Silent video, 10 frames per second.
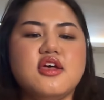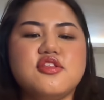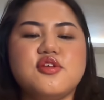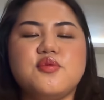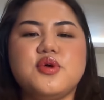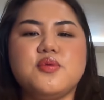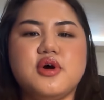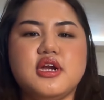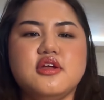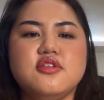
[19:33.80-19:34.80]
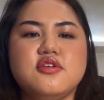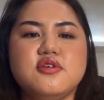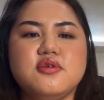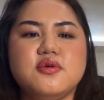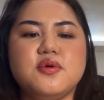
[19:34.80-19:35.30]
so we wanted
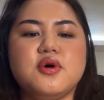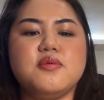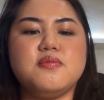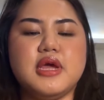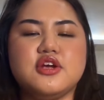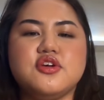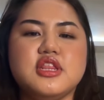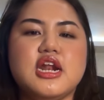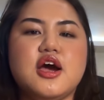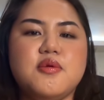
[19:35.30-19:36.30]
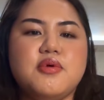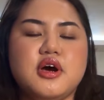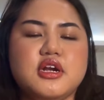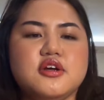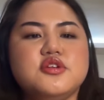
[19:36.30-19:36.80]
to make sure that our
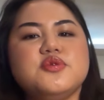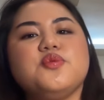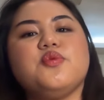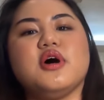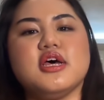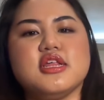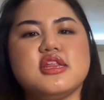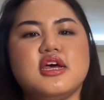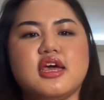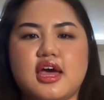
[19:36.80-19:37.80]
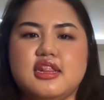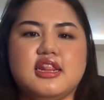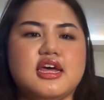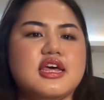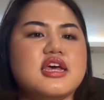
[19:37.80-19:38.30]
product was,
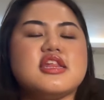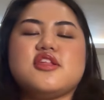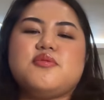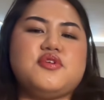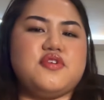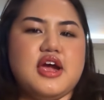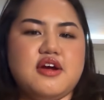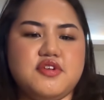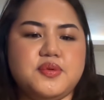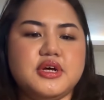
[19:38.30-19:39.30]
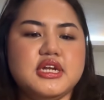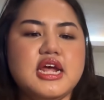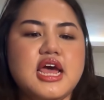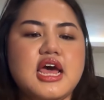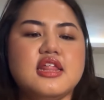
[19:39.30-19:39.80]
again, like accessible for everyone.